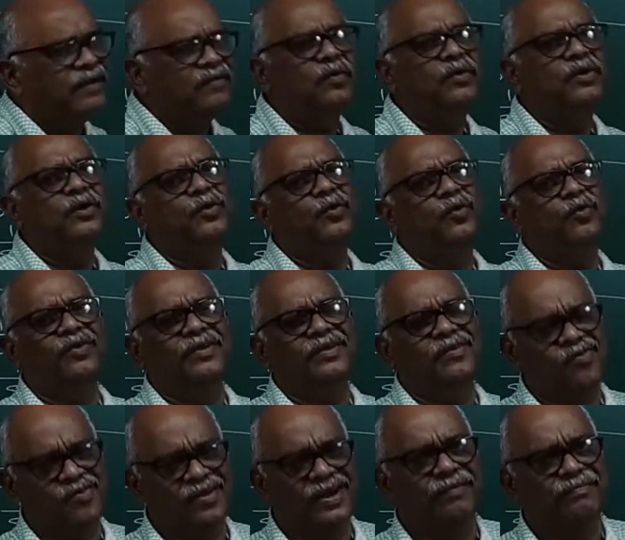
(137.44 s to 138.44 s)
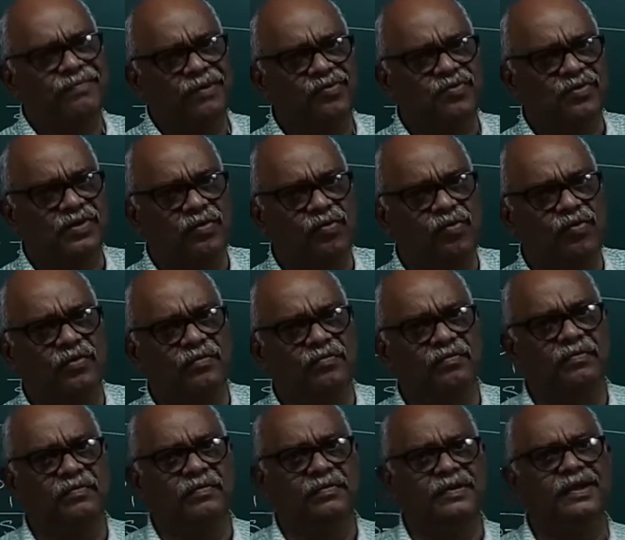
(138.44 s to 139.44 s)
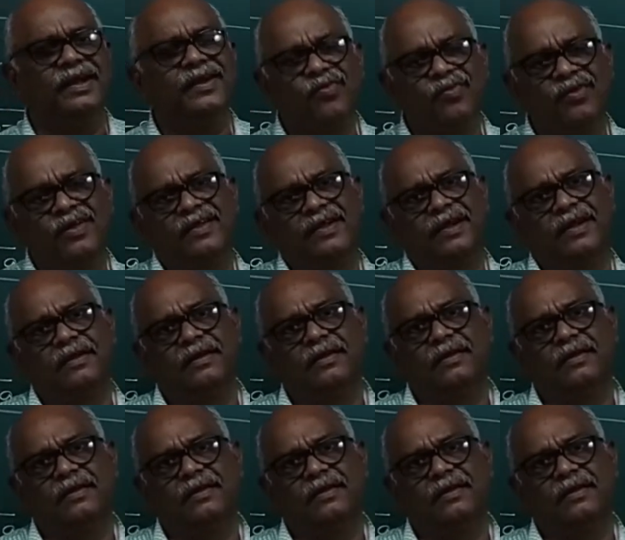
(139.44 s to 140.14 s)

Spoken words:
am going to do with this Laplace transform? Let us see that.